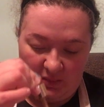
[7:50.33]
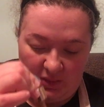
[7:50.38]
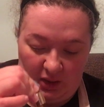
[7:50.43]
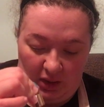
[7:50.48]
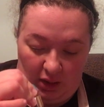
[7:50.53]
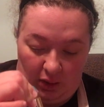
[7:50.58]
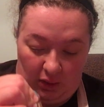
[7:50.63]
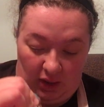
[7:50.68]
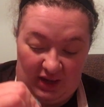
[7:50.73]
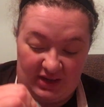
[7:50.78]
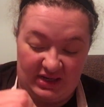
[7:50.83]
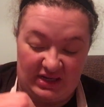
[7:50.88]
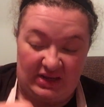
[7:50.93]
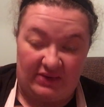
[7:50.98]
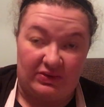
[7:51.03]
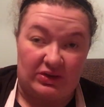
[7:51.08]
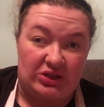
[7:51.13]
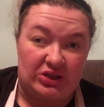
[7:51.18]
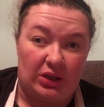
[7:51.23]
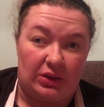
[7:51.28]
Oh, I didn't
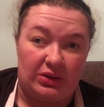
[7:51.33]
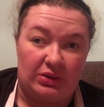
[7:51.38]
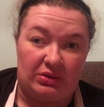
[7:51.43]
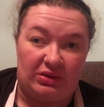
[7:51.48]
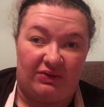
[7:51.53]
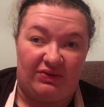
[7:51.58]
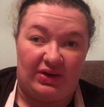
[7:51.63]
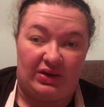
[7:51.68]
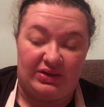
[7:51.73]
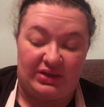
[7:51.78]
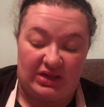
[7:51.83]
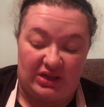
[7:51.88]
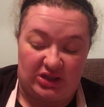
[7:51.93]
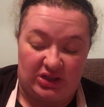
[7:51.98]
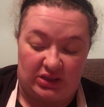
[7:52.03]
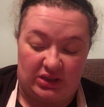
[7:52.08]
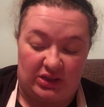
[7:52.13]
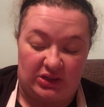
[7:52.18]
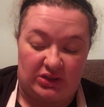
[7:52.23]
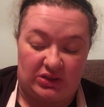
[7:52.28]
even show you the
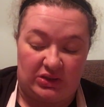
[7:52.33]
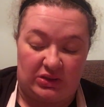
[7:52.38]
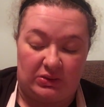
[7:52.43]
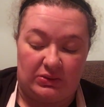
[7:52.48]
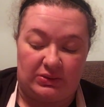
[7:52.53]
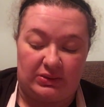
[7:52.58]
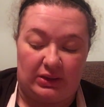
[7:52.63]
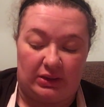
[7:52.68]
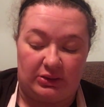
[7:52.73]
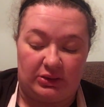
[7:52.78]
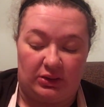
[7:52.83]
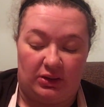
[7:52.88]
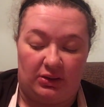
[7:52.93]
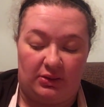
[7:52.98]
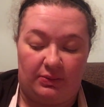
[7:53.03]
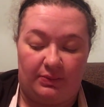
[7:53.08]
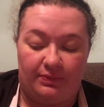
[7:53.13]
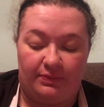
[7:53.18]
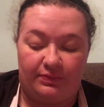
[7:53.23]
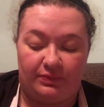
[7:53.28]
foundation I just used. I'll show
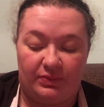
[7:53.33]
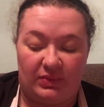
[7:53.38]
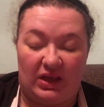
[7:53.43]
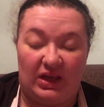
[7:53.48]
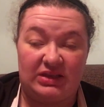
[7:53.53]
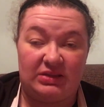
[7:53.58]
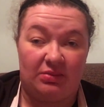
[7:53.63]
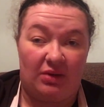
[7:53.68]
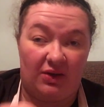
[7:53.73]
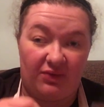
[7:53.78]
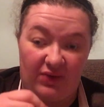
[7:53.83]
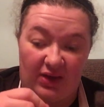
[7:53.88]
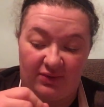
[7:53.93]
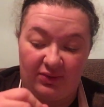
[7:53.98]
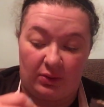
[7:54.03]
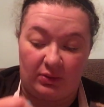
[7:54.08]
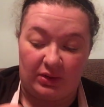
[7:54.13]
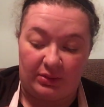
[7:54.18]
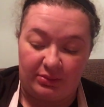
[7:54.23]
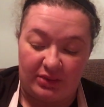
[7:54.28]
you. It's my
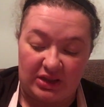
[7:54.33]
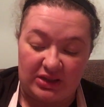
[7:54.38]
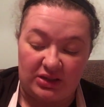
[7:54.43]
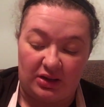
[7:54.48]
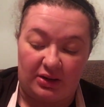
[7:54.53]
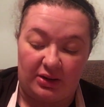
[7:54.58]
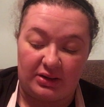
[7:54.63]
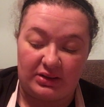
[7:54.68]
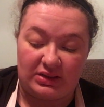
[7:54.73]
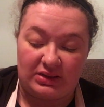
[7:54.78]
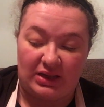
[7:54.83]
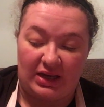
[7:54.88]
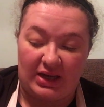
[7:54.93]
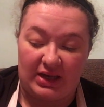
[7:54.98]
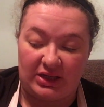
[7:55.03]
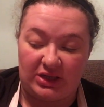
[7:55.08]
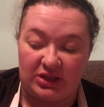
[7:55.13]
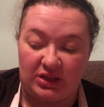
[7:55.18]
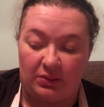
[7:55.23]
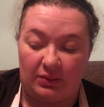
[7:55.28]
favorite one by Tarte. I
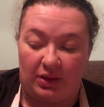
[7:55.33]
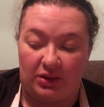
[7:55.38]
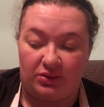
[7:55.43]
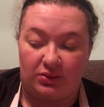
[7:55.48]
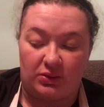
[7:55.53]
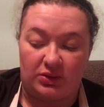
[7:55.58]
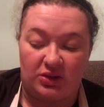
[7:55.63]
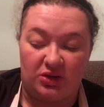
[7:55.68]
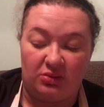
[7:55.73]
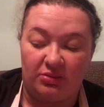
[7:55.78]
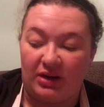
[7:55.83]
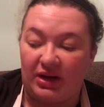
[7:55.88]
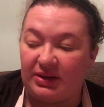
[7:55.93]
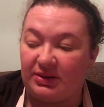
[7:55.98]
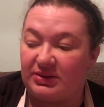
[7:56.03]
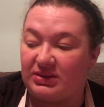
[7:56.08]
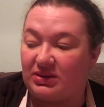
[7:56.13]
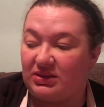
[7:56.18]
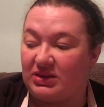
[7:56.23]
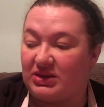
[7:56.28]
actually went through 2
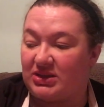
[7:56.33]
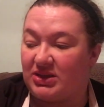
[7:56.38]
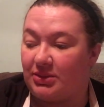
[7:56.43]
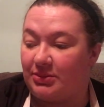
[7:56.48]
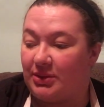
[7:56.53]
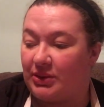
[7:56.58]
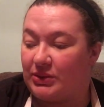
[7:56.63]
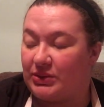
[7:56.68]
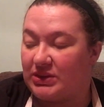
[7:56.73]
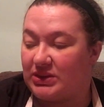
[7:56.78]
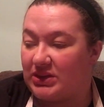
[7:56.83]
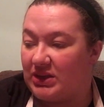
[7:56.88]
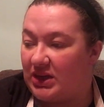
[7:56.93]
bottles of this almost.